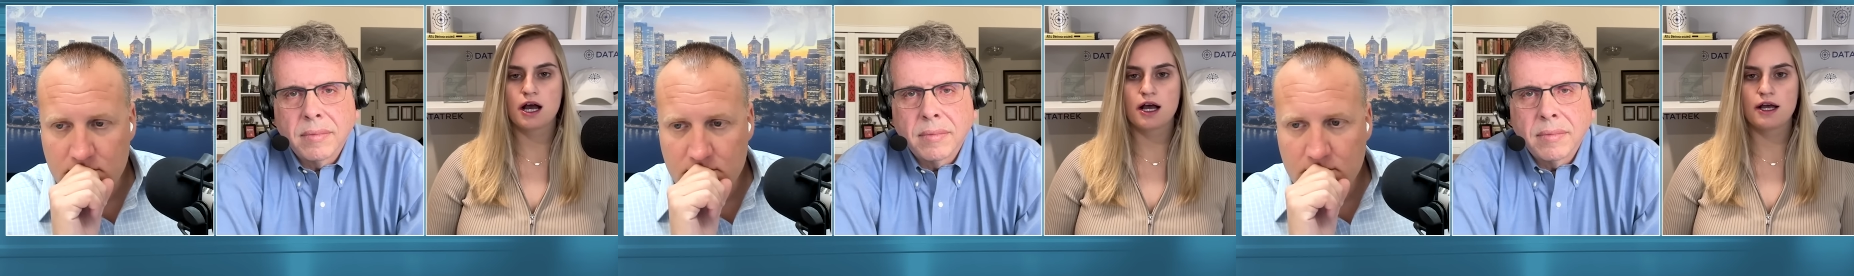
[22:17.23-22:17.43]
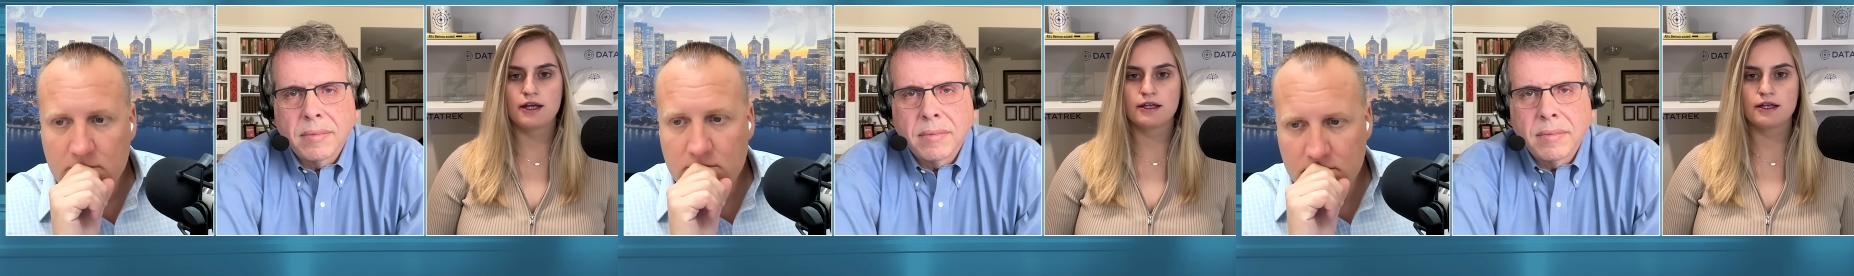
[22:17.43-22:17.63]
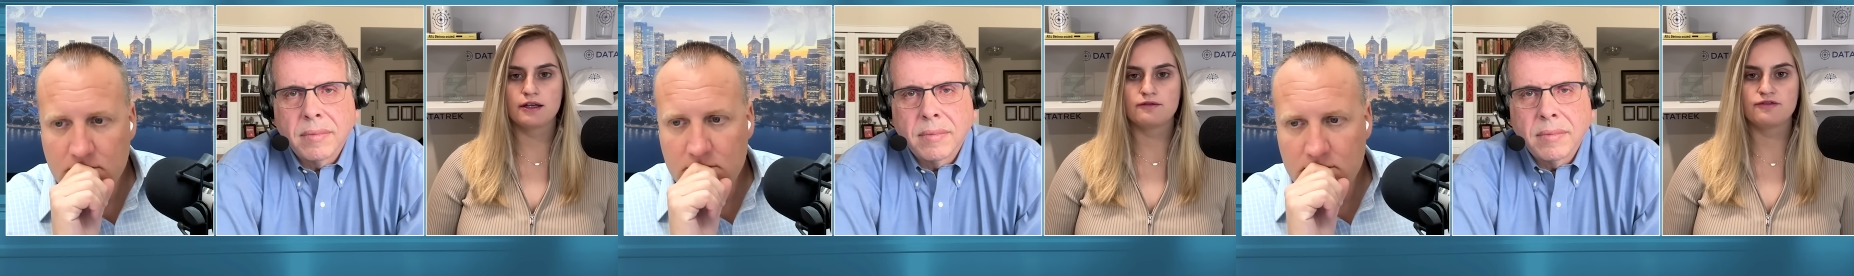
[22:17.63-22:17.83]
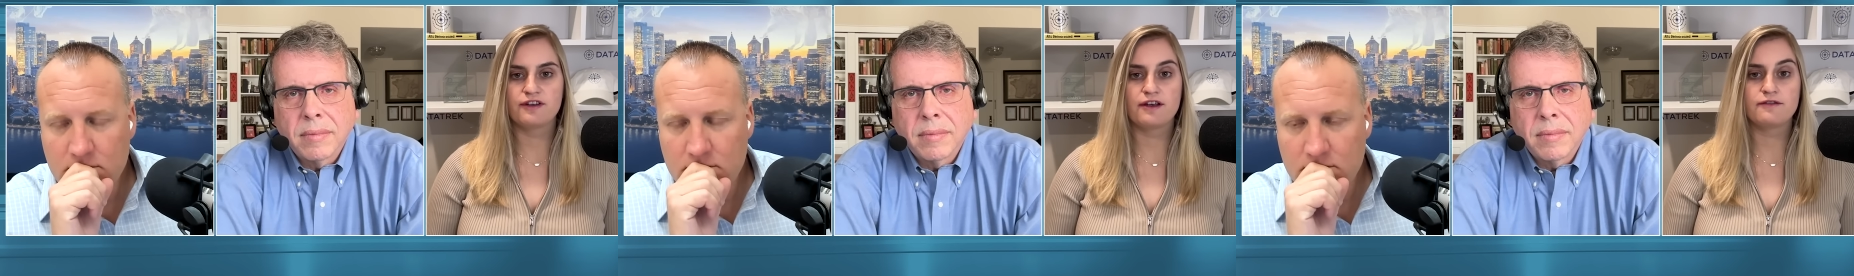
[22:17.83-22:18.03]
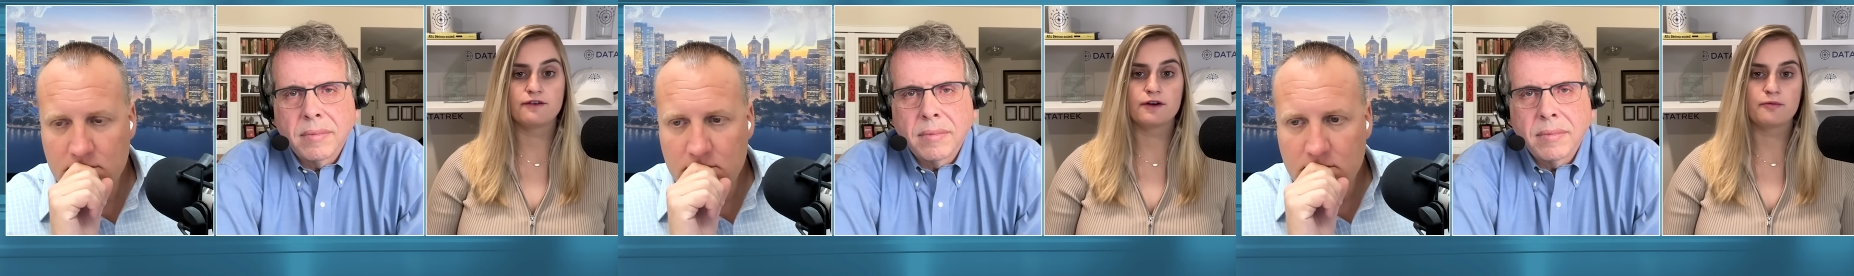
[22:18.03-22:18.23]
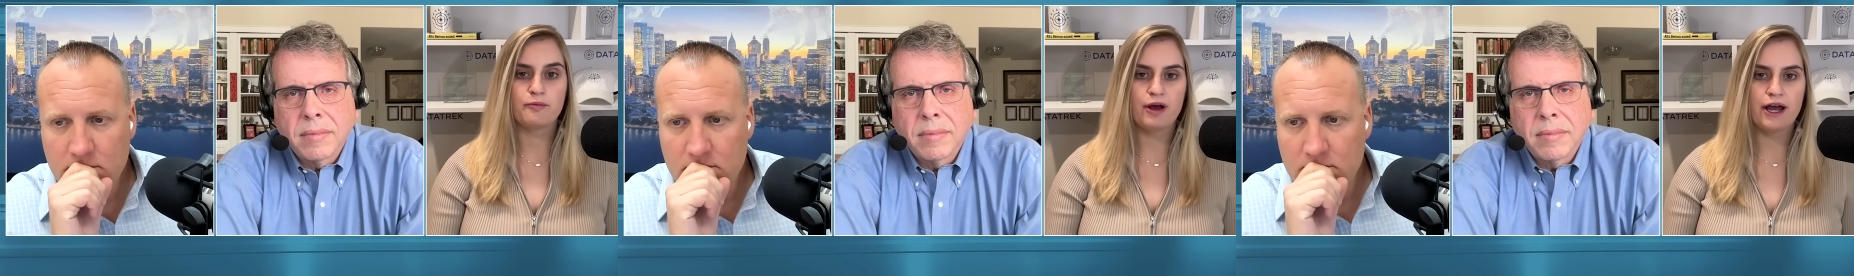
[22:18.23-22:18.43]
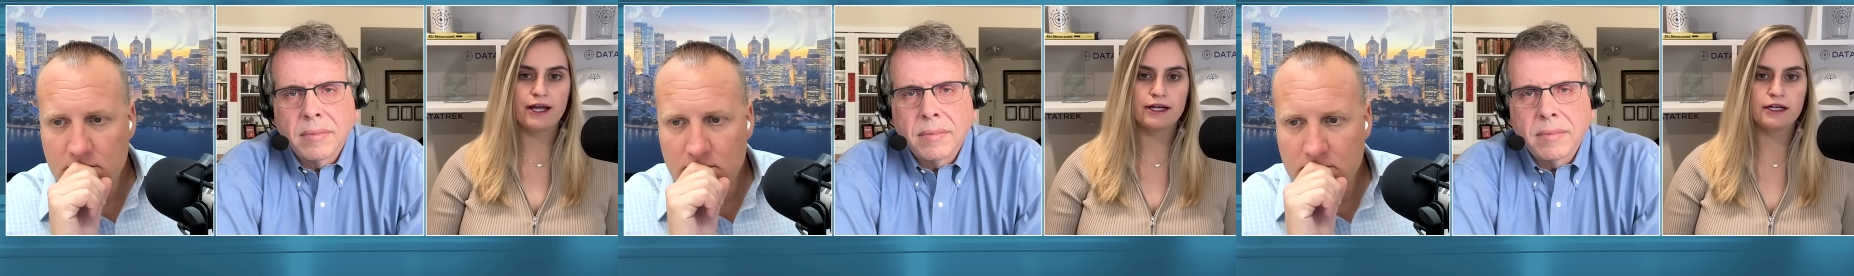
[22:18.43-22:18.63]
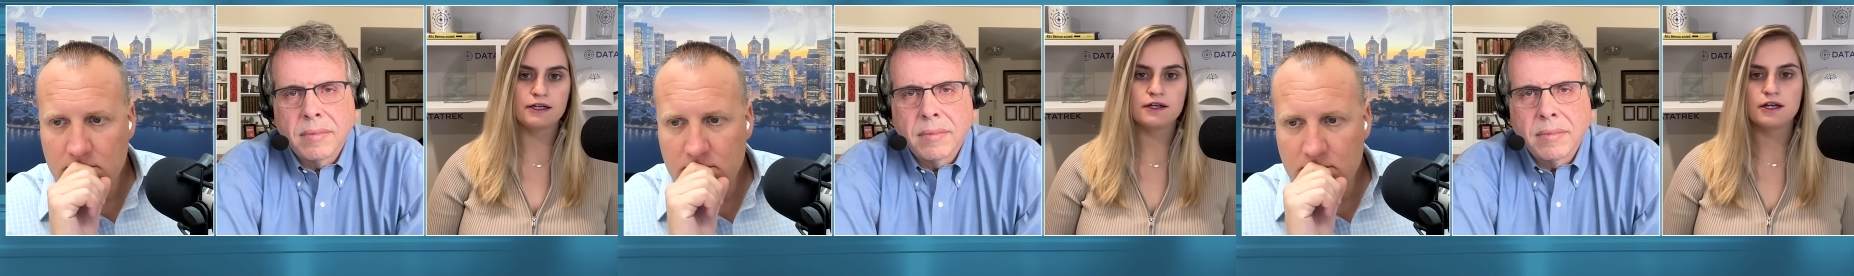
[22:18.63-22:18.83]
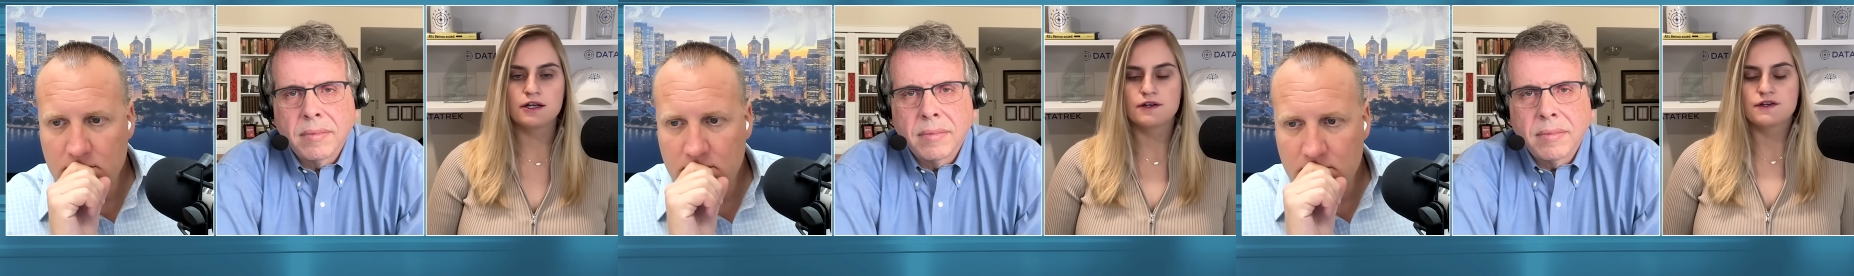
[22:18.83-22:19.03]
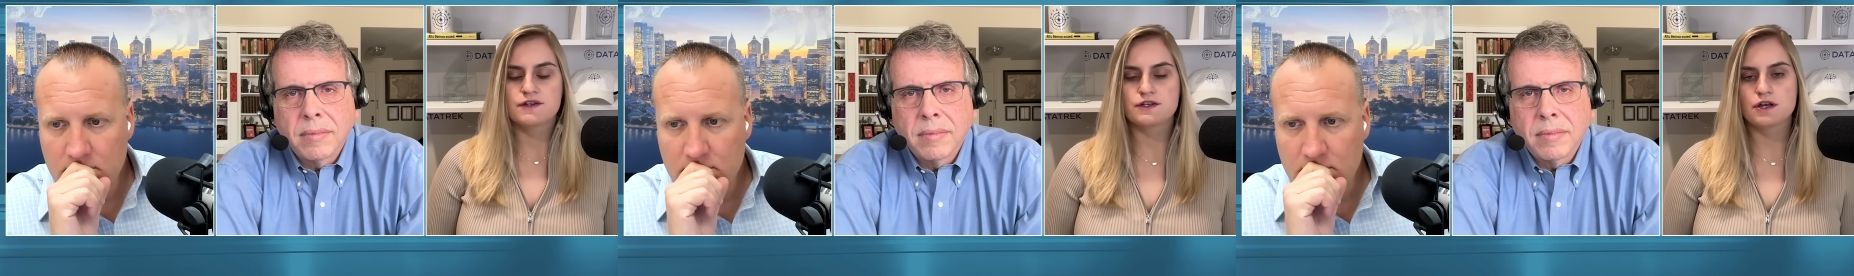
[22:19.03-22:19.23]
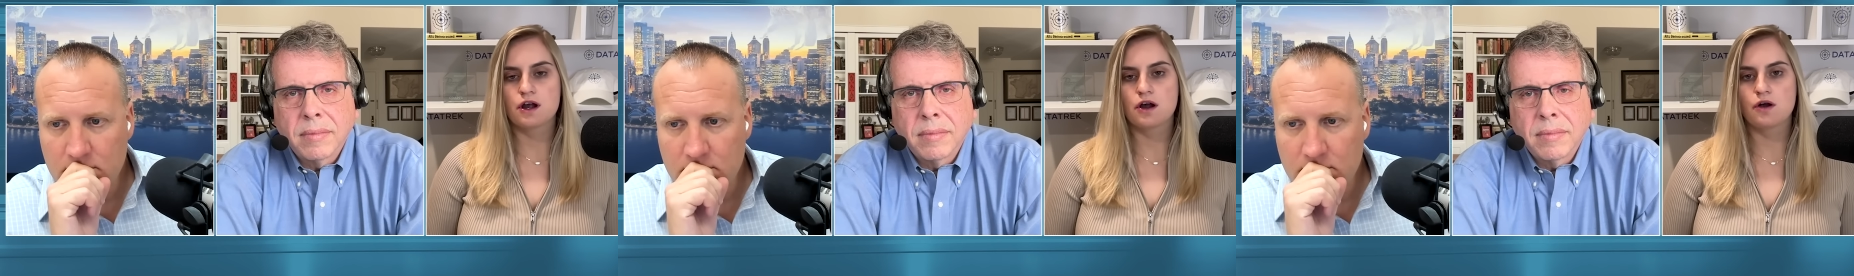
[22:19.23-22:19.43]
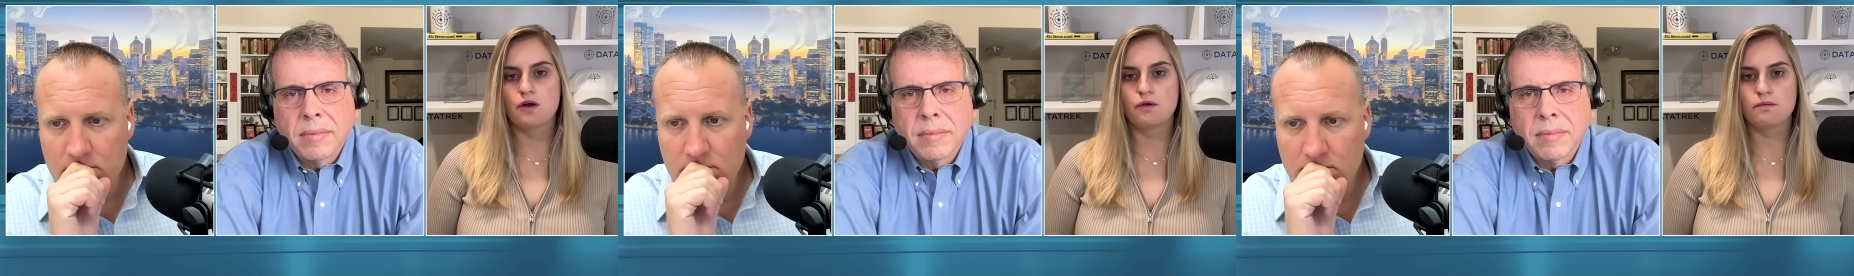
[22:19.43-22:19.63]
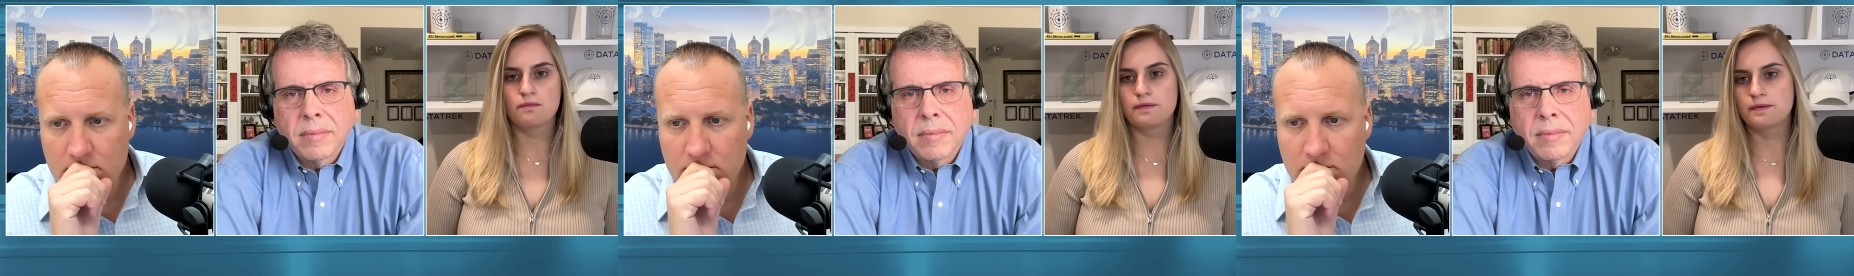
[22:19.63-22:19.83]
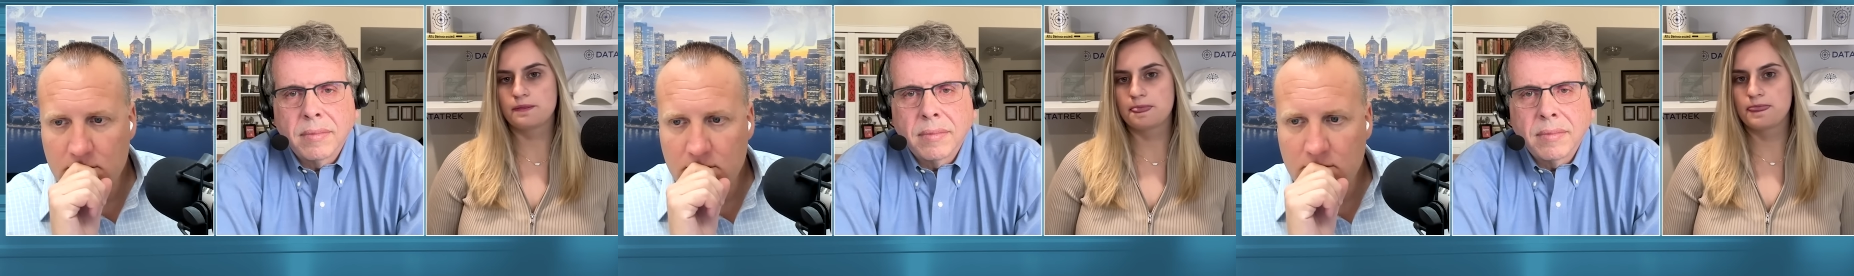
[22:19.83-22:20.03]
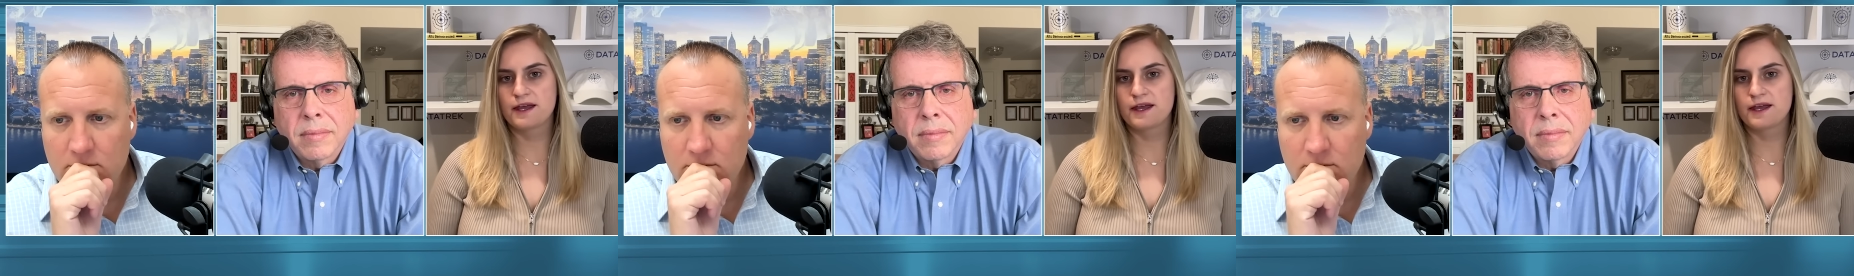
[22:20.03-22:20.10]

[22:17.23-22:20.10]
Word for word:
Speaker 1: uh, in favor of Biden. So